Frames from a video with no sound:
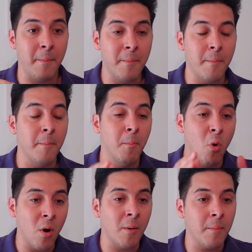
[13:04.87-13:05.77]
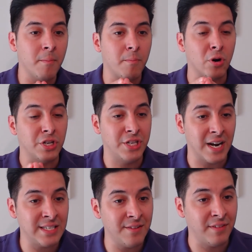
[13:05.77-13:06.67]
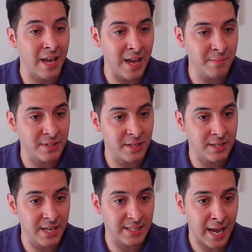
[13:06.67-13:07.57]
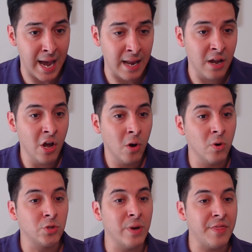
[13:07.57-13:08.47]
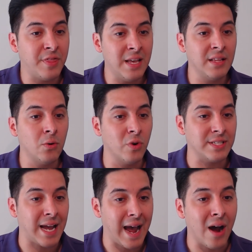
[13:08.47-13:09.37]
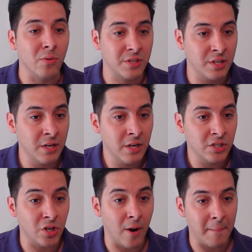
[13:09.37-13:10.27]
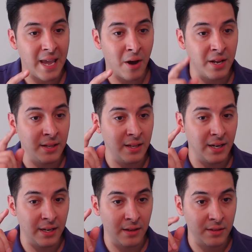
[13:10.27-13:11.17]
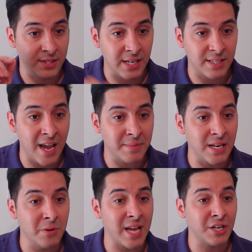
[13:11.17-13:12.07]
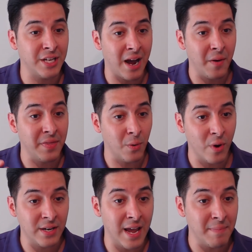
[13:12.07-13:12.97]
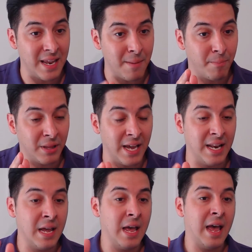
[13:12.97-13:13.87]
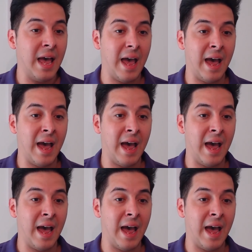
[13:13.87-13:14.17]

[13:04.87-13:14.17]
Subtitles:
more productive games that Diggs had was when Thielen was out. So I'm counting the 6 games that he was actually out and the 1 game that he played he